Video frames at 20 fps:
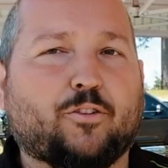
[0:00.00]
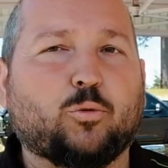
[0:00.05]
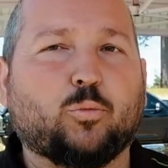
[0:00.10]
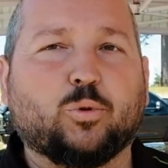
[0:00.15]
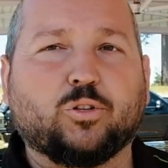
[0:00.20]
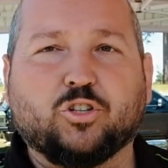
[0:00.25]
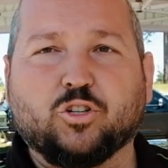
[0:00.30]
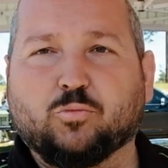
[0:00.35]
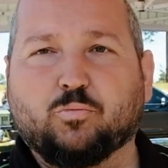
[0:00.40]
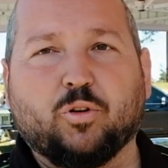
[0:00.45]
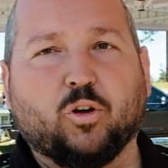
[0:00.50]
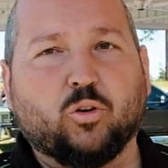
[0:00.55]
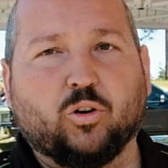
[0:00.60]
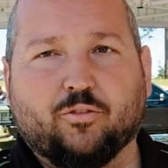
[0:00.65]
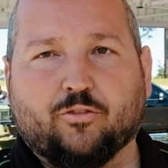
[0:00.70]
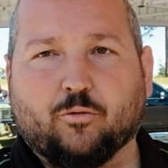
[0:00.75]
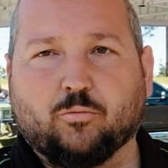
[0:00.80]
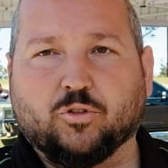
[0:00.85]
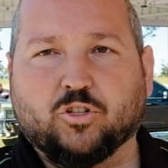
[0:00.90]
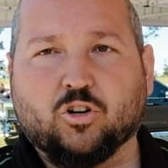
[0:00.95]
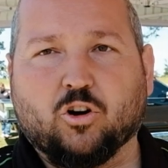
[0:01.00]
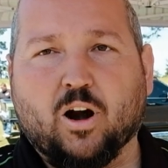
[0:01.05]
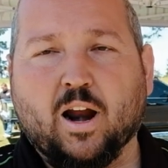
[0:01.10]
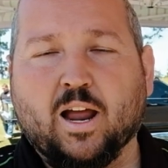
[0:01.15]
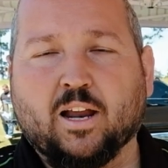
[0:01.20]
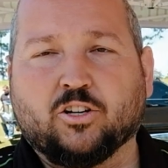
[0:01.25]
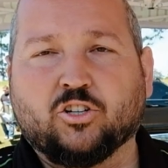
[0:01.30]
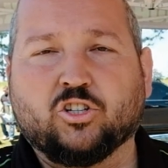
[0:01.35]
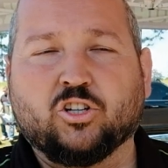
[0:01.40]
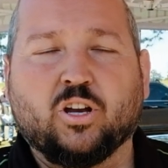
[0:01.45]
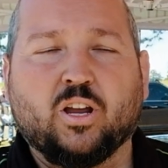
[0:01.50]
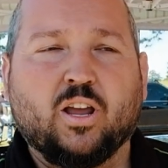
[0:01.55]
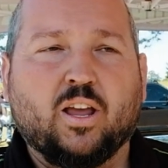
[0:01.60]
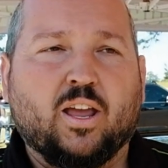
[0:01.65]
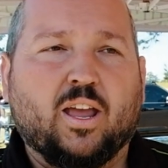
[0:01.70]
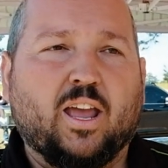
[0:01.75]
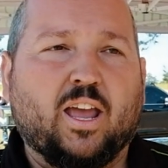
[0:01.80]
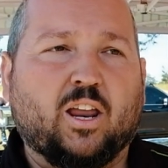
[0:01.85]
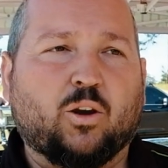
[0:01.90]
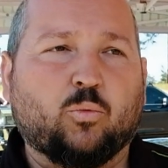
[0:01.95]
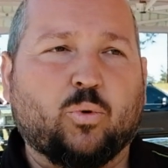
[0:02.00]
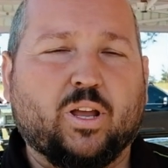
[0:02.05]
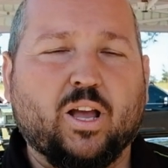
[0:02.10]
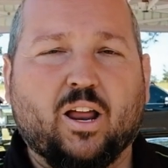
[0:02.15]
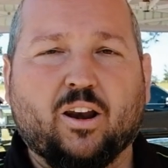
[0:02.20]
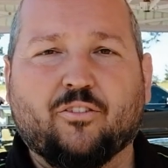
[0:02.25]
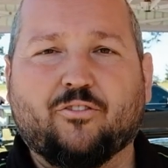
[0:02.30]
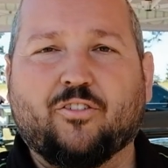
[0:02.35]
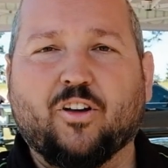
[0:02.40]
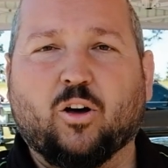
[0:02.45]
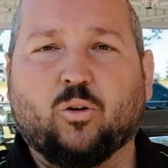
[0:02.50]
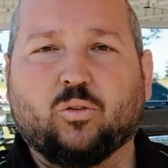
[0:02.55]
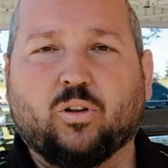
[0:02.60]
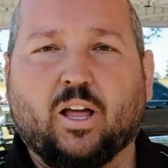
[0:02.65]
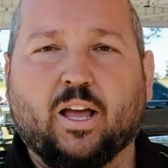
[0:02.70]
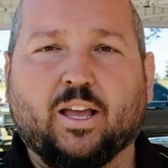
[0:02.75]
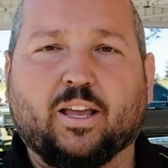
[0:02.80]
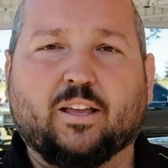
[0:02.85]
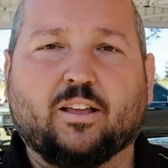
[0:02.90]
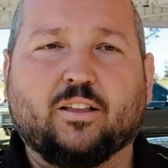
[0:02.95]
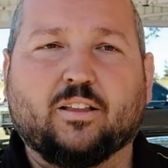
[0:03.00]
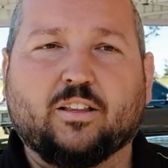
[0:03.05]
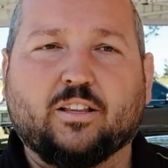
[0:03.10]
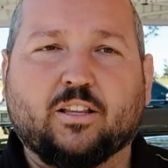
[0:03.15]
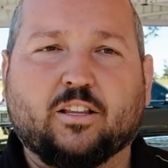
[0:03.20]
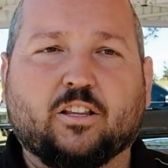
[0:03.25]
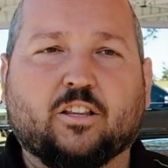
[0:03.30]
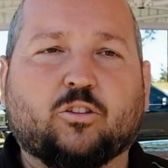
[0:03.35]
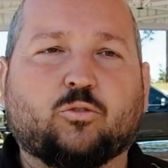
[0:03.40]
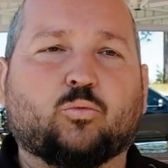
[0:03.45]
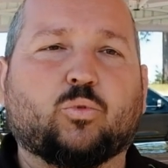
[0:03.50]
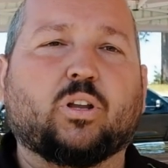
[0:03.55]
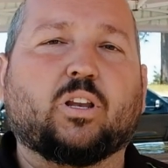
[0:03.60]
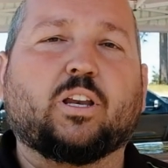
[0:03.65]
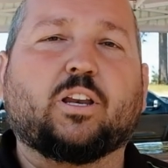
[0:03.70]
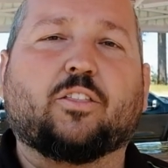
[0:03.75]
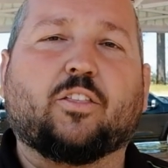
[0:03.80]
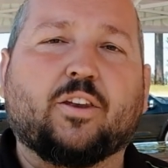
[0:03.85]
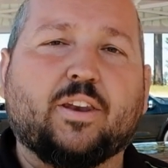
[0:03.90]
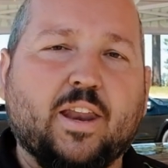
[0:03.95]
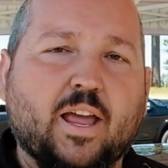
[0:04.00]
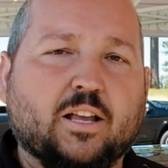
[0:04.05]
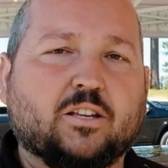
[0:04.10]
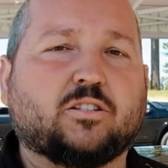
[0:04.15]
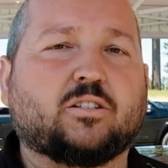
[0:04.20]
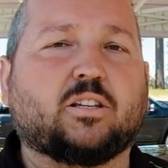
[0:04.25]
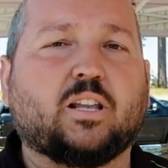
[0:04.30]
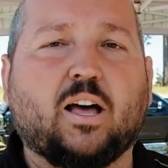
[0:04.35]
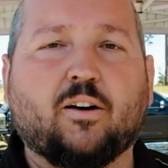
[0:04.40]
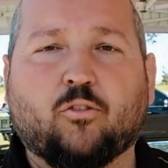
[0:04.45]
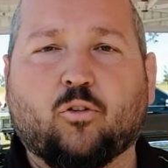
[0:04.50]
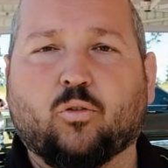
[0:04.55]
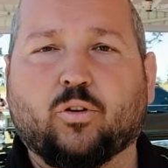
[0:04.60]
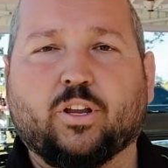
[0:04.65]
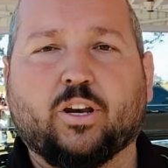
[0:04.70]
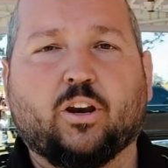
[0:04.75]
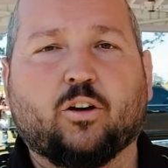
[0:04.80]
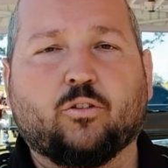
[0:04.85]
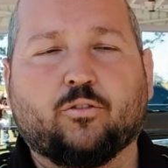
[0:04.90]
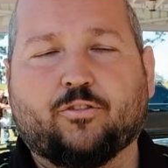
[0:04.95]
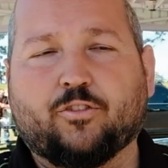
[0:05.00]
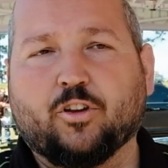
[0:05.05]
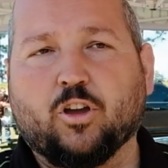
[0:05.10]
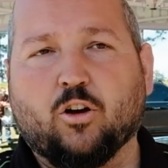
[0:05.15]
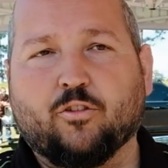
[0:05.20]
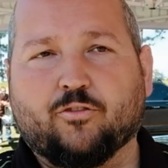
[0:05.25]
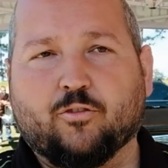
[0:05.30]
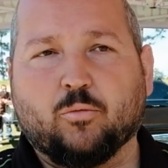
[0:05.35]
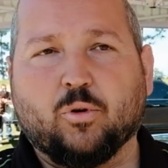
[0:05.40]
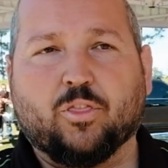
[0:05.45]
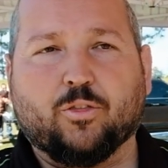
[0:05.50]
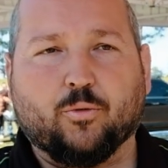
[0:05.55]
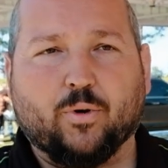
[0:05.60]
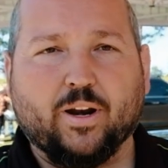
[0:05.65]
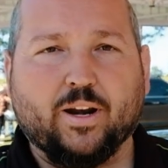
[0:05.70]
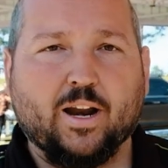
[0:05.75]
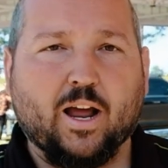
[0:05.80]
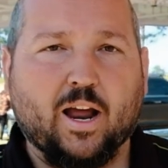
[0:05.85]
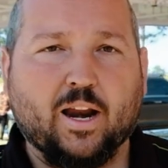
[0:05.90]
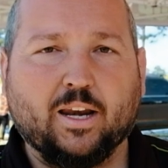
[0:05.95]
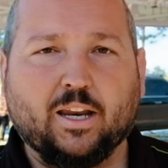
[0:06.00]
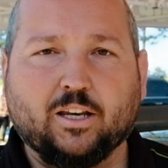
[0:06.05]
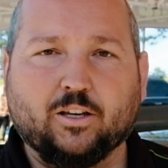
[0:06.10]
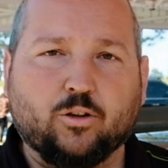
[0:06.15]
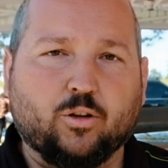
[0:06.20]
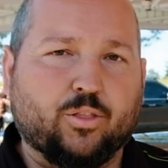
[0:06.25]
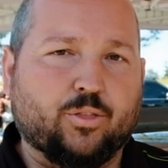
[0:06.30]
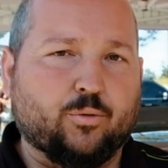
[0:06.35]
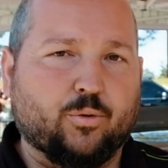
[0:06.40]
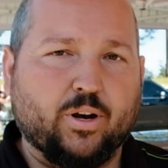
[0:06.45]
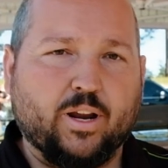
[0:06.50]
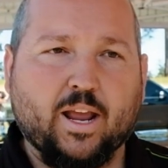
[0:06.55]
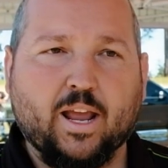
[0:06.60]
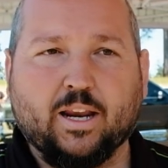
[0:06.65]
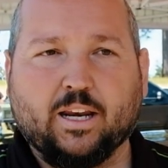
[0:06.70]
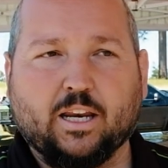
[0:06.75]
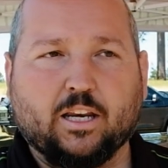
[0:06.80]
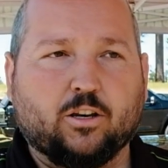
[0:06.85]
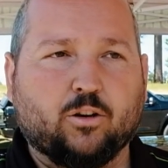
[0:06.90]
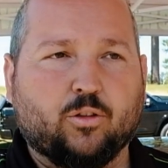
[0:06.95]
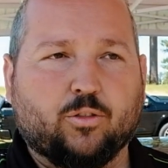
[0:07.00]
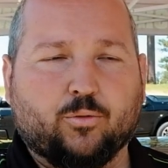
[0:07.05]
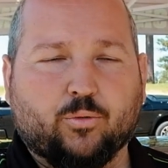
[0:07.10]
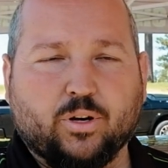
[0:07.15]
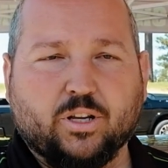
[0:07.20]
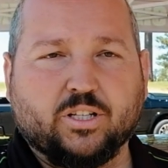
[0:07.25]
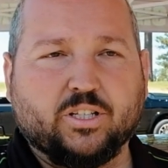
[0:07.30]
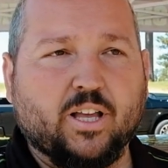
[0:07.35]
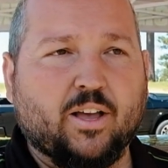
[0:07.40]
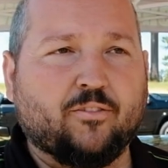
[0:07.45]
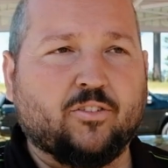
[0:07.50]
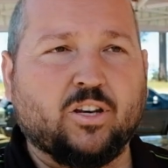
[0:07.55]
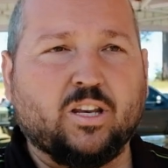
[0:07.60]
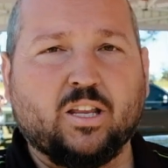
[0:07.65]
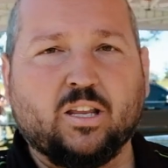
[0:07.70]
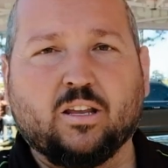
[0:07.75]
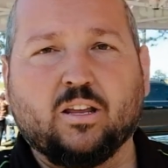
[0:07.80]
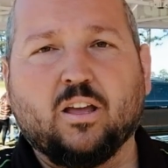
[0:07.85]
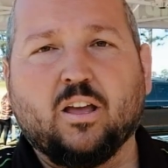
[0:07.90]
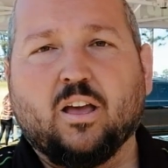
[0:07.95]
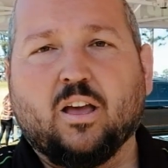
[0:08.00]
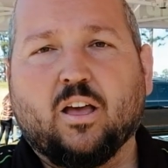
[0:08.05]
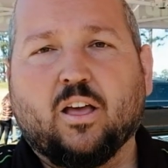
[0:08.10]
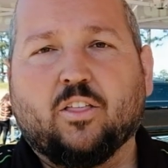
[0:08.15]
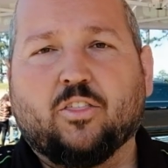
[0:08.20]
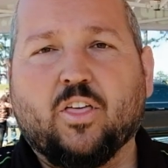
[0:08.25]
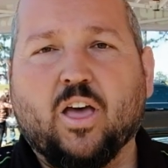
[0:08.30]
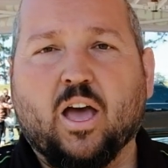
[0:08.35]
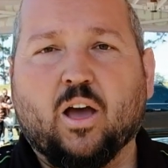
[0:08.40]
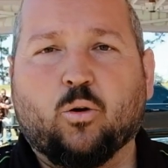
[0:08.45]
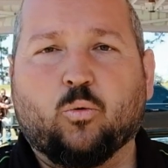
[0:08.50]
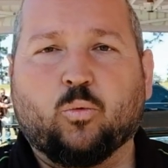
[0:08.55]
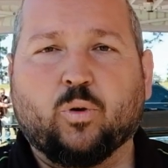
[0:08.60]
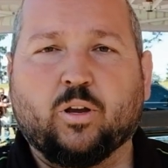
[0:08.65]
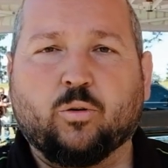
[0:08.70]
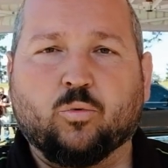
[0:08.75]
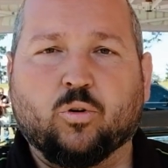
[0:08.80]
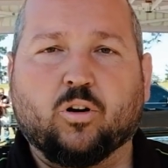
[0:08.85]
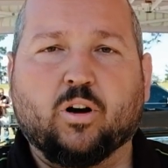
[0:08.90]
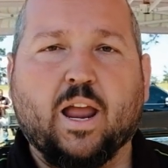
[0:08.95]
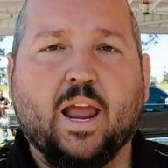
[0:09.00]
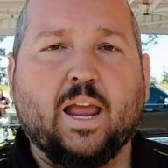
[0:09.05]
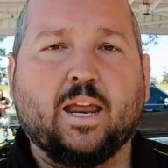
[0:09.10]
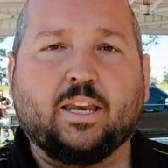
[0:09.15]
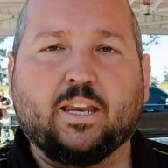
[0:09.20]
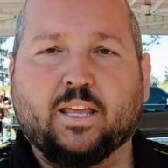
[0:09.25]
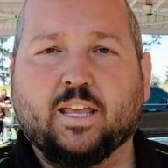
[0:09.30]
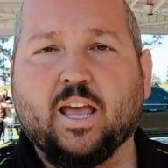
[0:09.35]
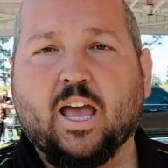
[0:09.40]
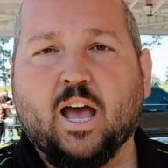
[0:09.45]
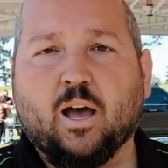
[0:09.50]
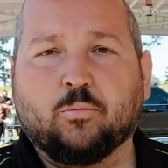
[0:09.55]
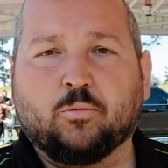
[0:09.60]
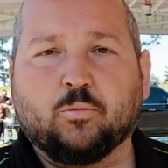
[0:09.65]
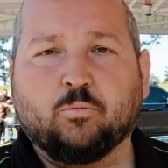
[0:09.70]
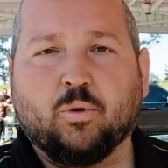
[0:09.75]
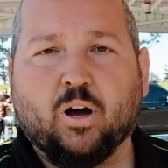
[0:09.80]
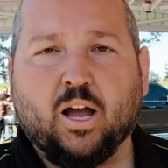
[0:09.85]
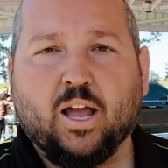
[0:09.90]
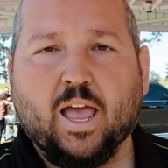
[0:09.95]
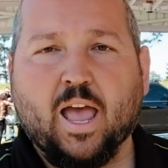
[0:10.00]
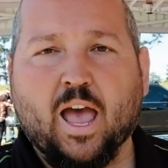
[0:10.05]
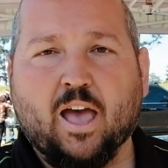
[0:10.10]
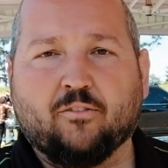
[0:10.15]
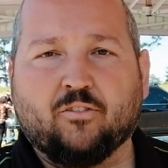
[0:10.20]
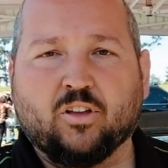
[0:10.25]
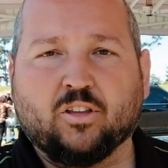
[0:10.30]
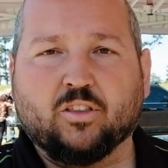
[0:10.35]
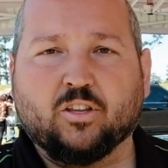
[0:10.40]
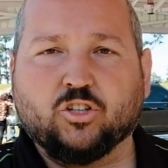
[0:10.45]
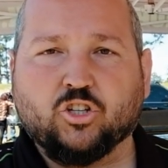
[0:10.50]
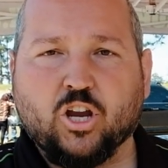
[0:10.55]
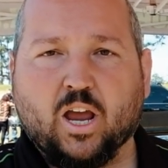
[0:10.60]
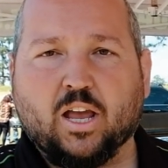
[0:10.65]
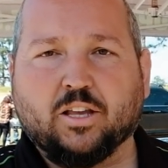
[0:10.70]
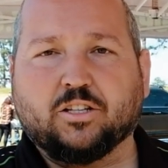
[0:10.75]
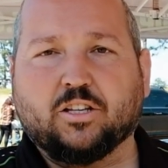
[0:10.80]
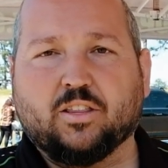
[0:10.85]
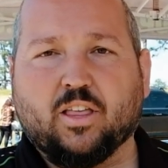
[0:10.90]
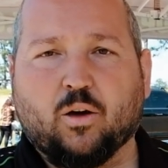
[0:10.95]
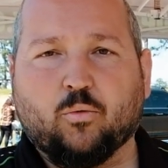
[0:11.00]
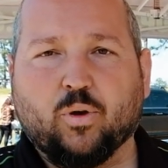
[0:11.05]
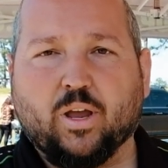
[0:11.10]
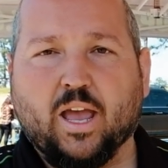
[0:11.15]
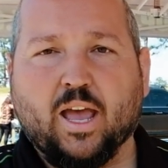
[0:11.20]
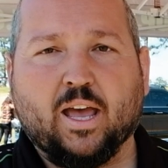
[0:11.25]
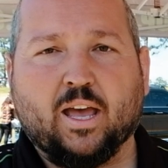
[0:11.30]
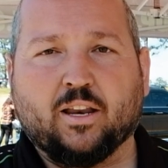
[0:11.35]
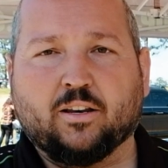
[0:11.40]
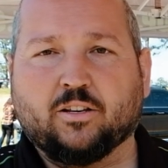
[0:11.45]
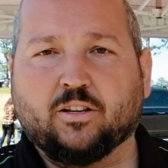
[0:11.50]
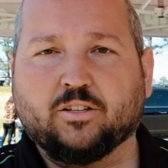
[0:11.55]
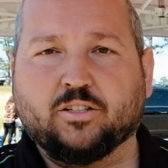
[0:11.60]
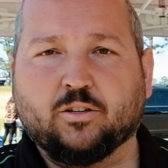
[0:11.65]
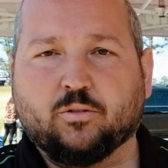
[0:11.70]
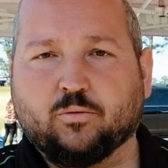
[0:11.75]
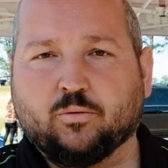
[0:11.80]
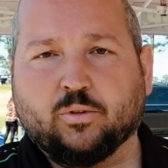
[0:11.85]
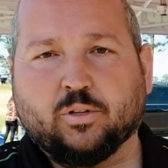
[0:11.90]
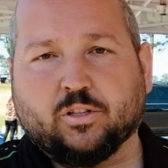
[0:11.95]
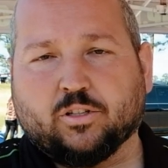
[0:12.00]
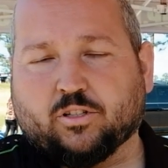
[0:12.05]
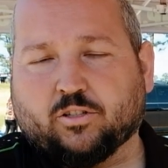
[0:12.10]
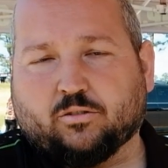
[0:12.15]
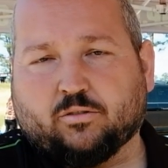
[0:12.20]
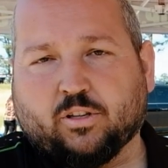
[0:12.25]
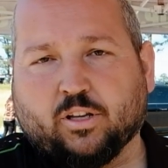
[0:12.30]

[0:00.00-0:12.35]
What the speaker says: you would just build it from scratch. And we kind of felt like really the next level, if you go from a 390 to a 380 to a 370, that we were handicapped by having the chassis that we had, because it was